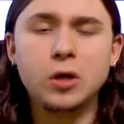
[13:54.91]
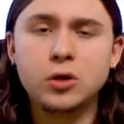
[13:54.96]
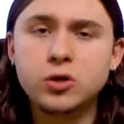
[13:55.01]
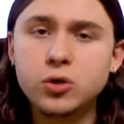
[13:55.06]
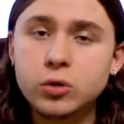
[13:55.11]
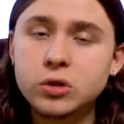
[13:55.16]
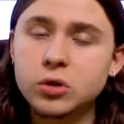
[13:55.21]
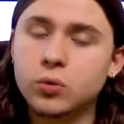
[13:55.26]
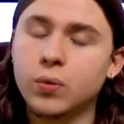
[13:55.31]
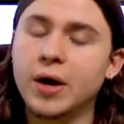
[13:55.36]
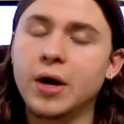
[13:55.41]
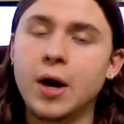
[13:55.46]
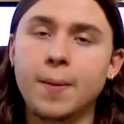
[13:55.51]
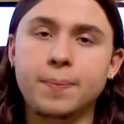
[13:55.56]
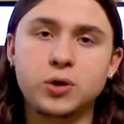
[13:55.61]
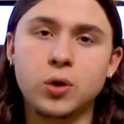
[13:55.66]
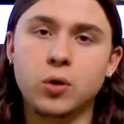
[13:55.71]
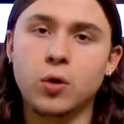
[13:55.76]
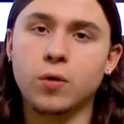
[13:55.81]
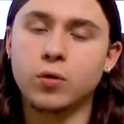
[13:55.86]
So it was a great
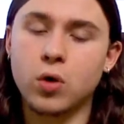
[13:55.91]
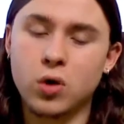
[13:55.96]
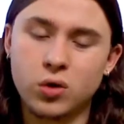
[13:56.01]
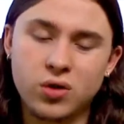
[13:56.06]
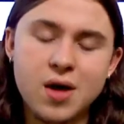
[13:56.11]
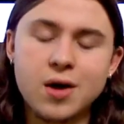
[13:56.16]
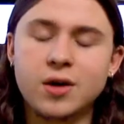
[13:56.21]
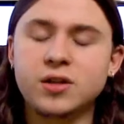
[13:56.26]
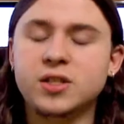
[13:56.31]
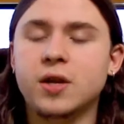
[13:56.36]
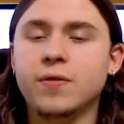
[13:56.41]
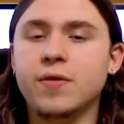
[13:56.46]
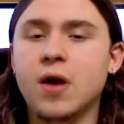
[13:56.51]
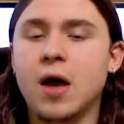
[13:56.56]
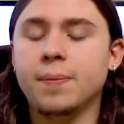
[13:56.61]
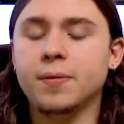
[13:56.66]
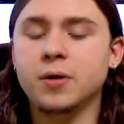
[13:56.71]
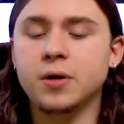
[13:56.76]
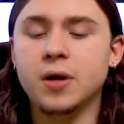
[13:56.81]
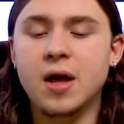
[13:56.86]
episode overall. A lot of stuff
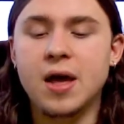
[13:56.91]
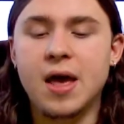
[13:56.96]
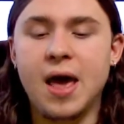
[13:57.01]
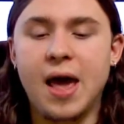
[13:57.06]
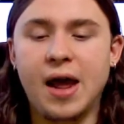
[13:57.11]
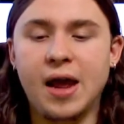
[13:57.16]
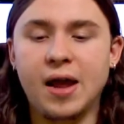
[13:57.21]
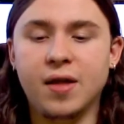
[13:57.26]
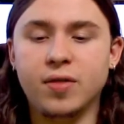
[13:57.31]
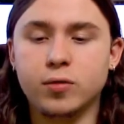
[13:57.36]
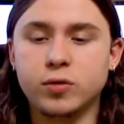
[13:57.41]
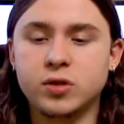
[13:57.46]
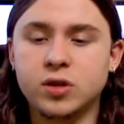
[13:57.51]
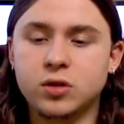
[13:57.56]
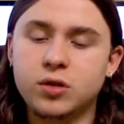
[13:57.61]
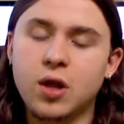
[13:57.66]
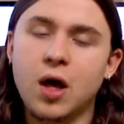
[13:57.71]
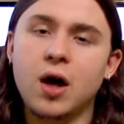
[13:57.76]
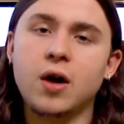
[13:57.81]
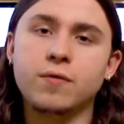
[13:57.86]
happened and there was
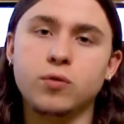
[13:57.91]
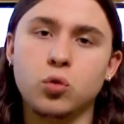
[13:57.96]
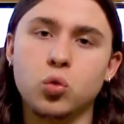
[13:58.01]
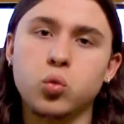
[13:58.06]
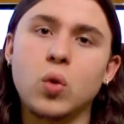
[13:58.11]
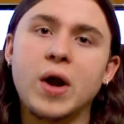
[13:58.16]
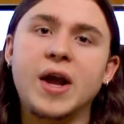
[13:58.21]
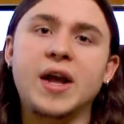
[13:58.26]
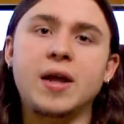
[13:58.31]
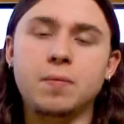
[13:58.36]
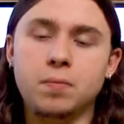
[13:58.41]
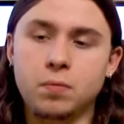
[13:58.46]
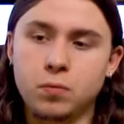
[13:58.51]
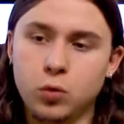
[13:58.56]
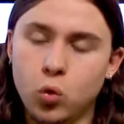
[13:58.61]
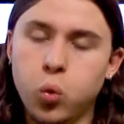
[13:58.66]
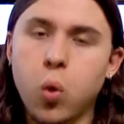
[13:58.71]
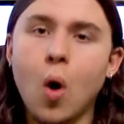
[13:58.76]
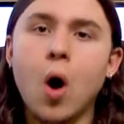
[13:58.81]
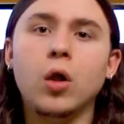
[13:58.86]
a lot of great
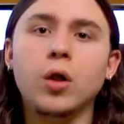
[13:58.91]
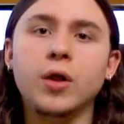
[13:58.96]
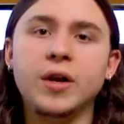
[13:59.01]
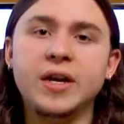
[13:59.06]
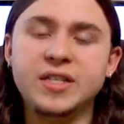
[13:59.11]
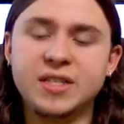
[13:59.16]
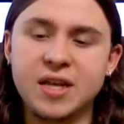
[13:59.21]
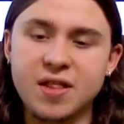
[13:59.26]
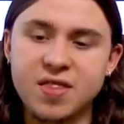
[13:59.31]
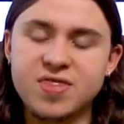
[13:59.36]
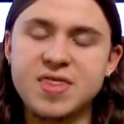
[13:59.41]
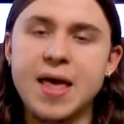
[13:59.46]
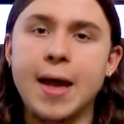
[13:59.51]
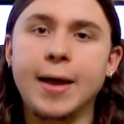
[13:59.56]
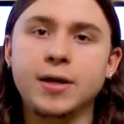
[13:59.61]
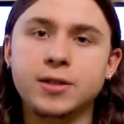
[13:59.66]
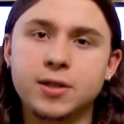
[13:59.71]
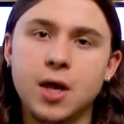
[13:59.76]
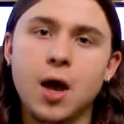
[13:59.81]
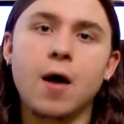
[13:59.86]
qualities and
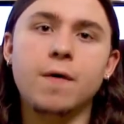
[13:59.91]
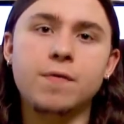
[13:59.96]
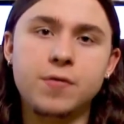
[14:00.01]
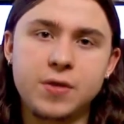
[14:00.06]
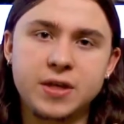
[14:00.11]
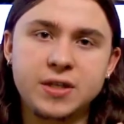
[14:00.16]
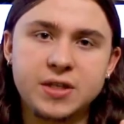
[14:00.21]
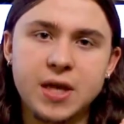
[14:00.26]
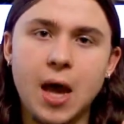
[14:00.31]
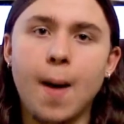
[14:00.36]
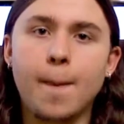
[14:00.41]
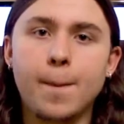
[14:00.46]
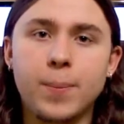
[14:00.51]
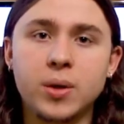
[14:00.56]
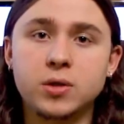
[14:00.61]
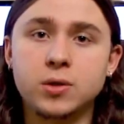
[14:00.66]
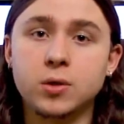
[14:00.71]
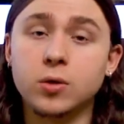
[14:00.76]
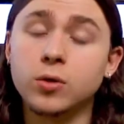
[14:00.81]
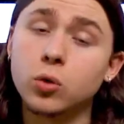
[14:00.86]
things of this
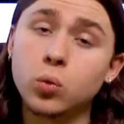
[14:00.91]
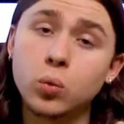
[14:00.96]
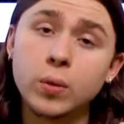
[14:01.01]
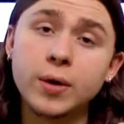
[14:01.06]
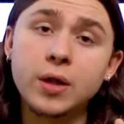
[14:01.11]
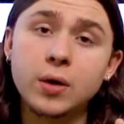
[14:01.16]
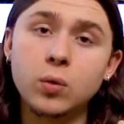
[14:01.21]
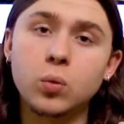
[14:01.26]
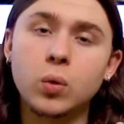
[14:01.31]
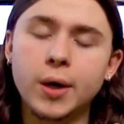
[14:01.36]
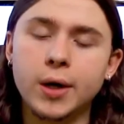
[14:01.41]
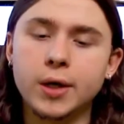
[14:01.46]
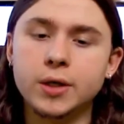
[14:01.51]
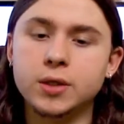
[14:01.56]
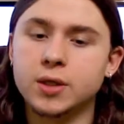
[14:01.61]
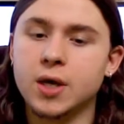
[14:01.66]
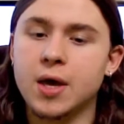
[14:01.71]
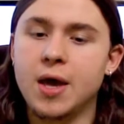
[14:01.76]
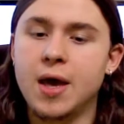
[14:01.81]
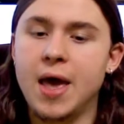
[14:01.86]
episode. There really
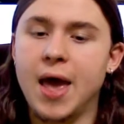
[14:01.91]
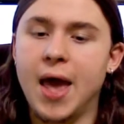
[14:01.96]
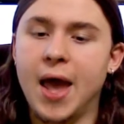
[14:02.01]
was.